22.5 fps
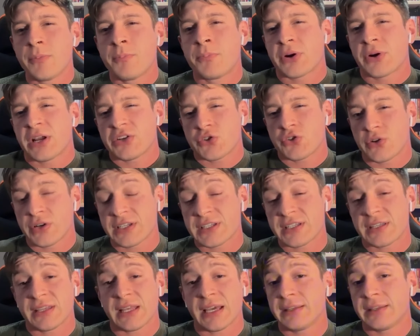Pressure
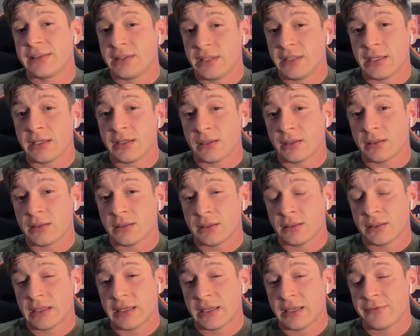isn't ideal.
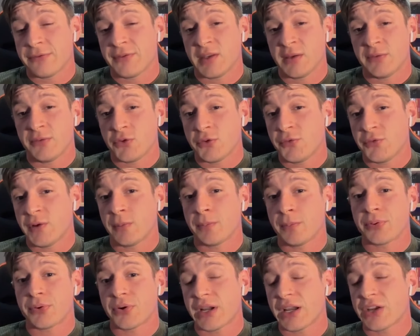Like, if you feel
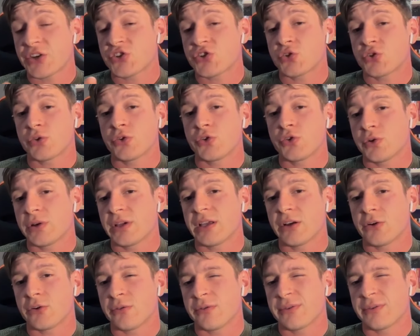pressure during
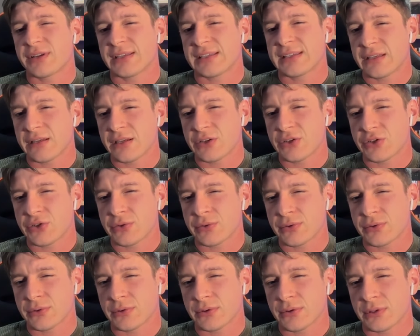a
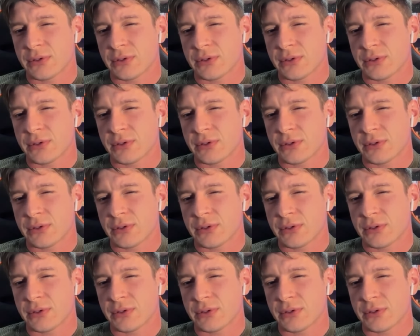conversation,